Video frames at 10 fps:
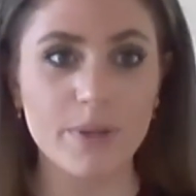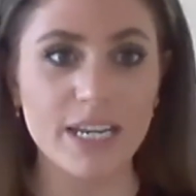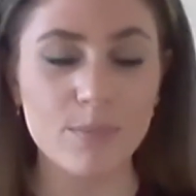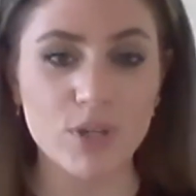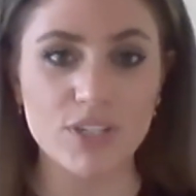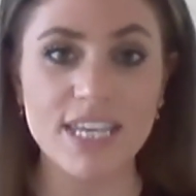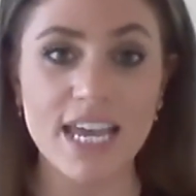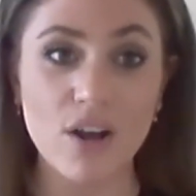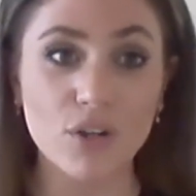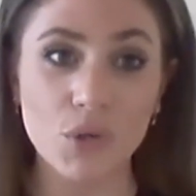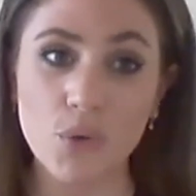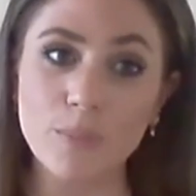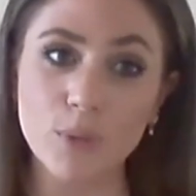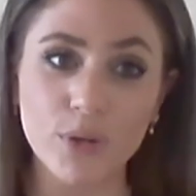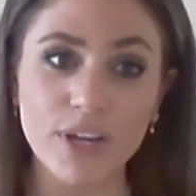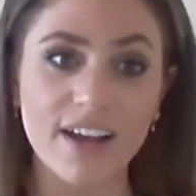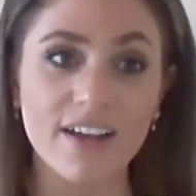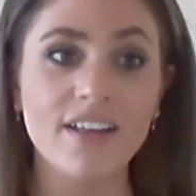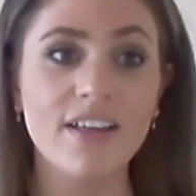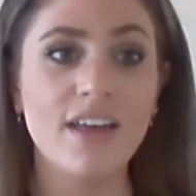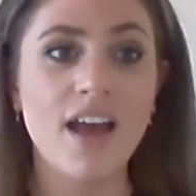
company because they are your employer,